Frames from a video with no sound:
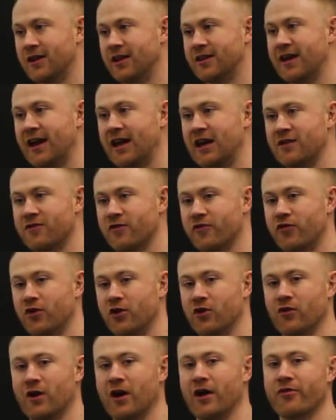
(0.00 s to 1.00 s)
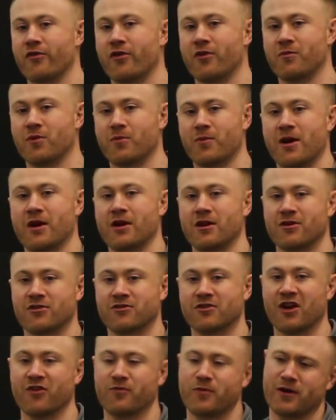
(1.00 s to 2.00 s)
the deli for food rather than preparing it
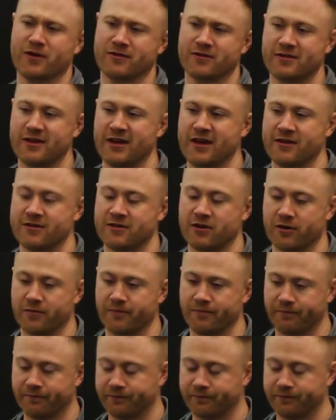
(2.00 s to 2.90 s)
yourself, because it's easier.